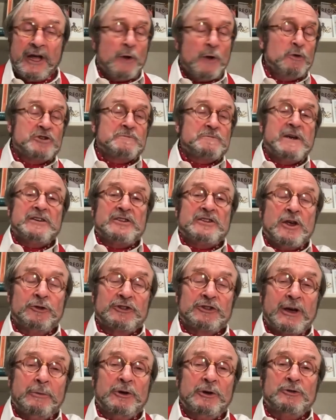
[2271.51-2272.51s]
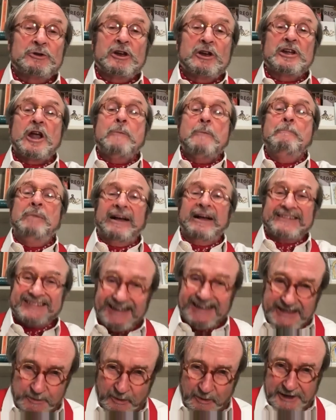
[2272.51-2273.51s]
which meant those companies were going to go bust
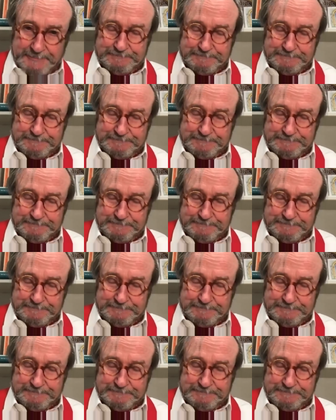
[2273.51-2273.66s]
anyway.